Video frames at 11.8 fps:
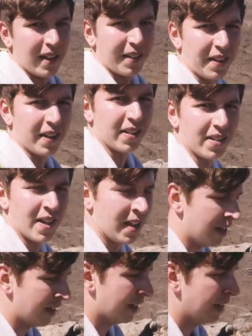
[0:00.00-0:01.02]
And this
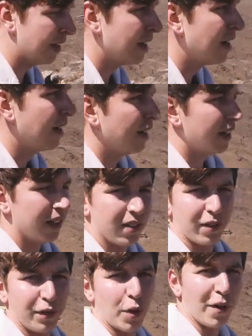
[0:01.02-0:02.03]

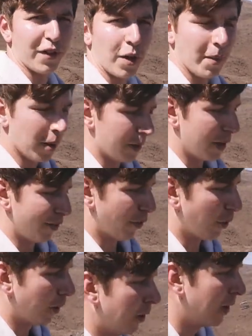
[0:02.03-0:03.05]
is the view I've come up here
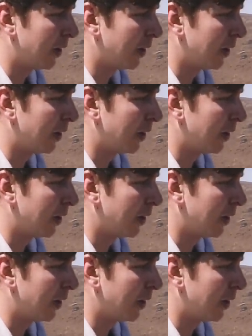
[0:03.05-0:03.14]
for.